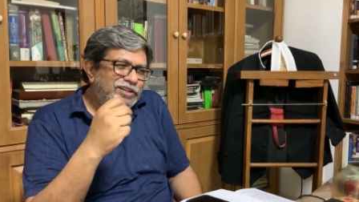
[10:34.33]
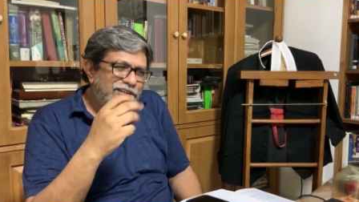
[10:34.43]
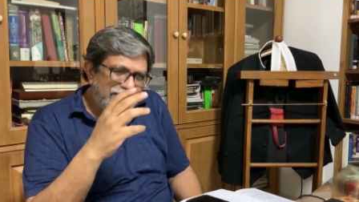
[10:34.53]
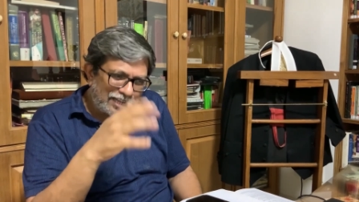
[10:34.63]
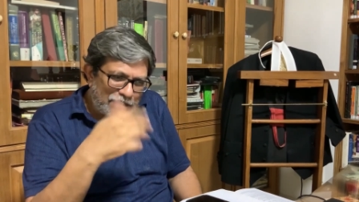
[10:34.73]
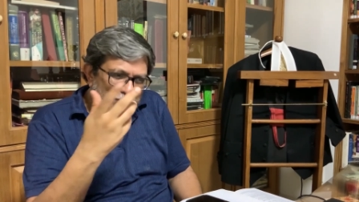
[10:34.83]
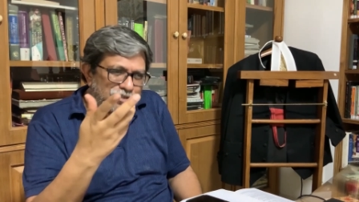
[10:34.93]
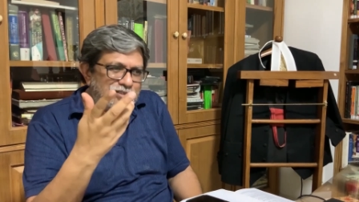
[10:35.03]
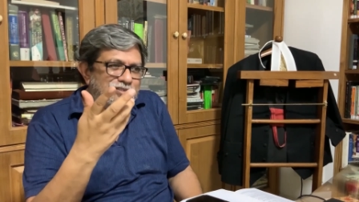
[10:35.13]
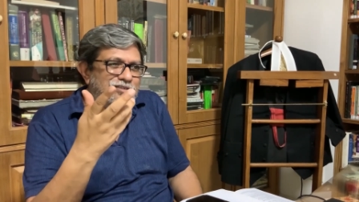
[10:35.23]
it
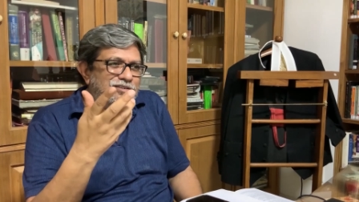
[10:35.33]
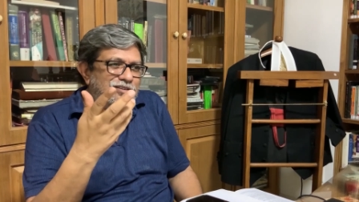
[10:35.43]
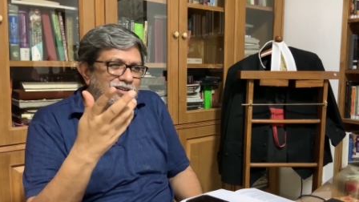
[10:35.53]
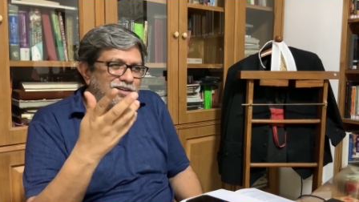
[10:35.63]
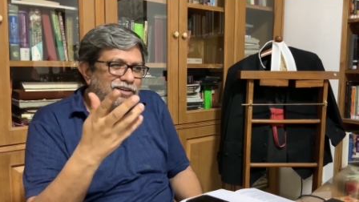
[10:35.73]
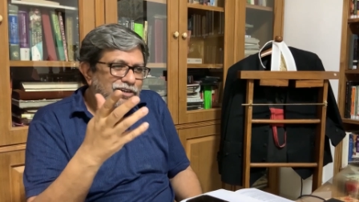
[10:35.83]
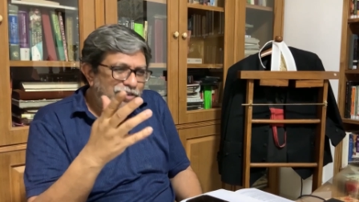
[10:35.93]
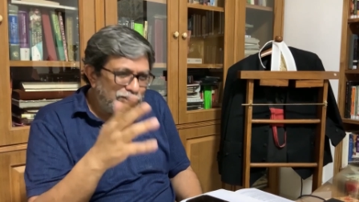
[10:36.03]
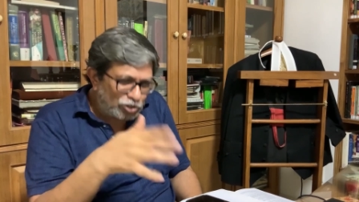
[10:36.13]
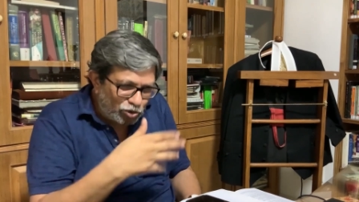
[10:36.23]
happens
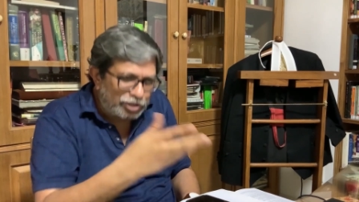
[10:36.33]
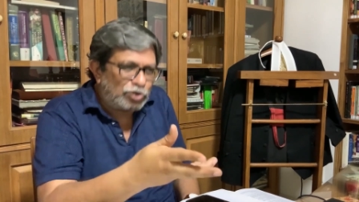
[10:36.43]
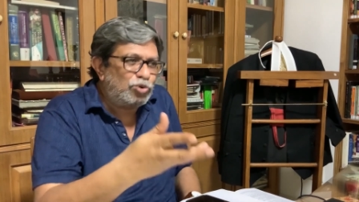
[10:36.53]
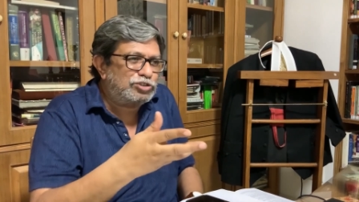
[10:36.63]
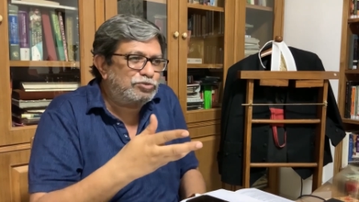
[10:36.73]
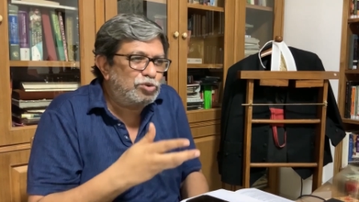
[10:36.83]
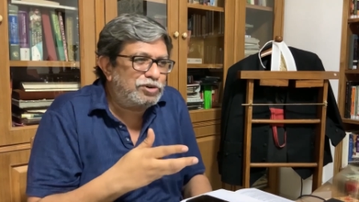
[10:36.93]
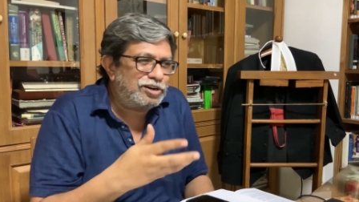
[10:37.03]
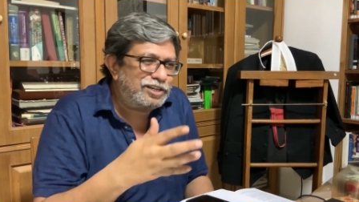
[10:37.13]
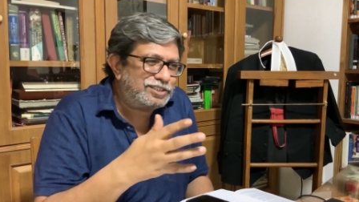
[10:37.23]
during the course of human
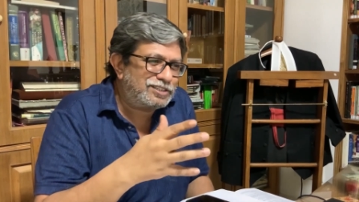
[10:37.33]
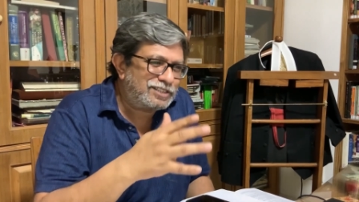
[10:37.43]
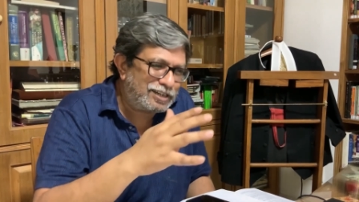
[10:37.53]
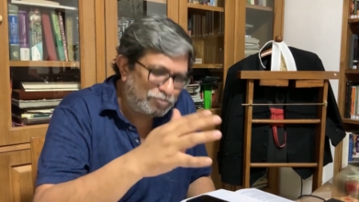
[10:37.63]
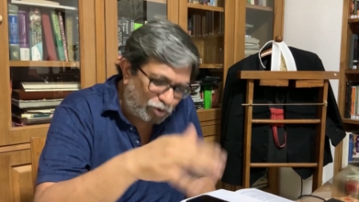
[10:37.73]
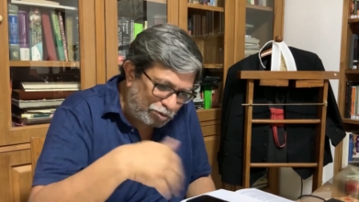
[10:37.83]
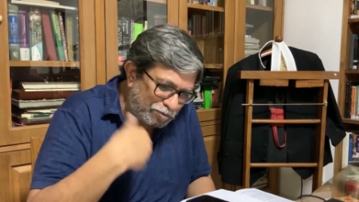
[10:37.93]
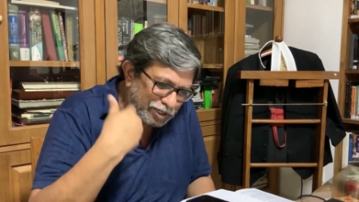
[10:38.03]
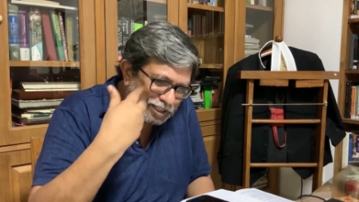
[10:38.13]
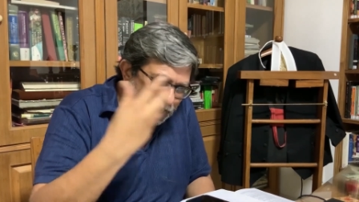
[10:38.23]
relations and
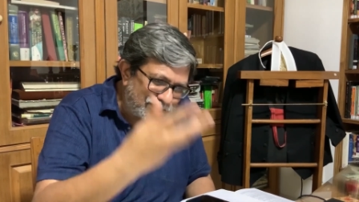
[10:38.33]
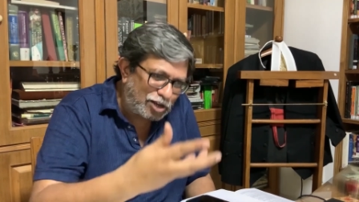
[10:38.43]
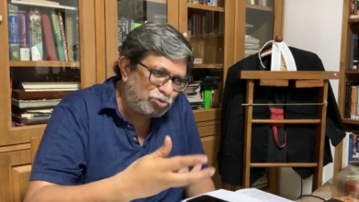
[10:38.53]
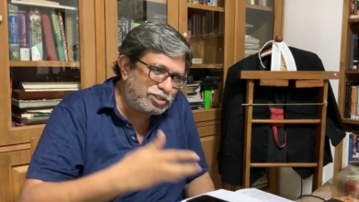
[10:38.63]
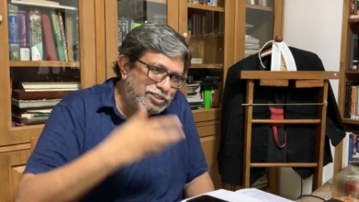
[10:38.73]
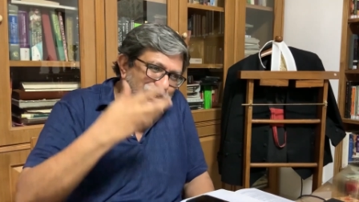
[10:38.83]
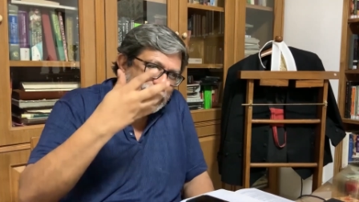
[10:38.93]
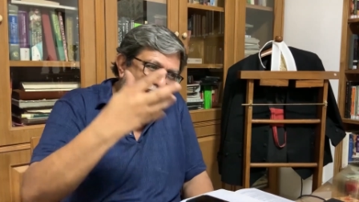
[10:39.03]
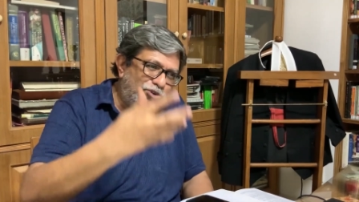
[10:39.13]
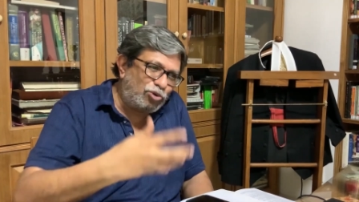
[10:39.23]
probably that is how this
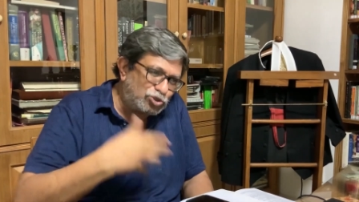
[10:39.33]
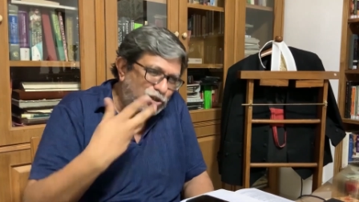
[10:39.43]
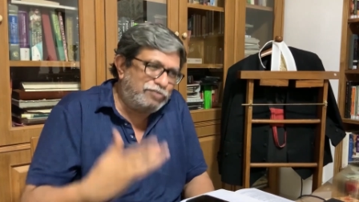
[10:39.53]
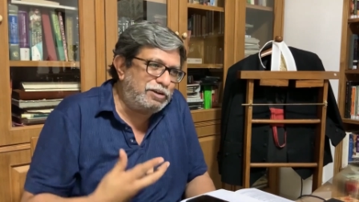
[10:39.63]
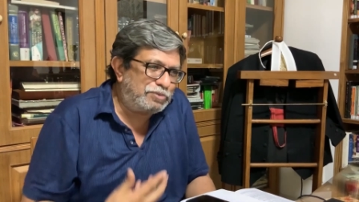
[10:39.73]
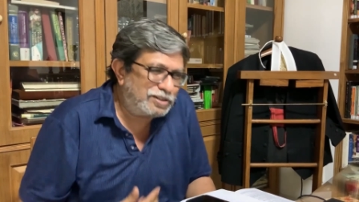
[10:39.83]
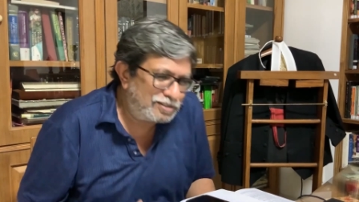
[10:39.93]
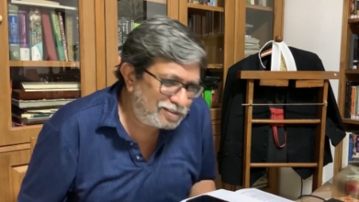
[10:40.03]
act also developed.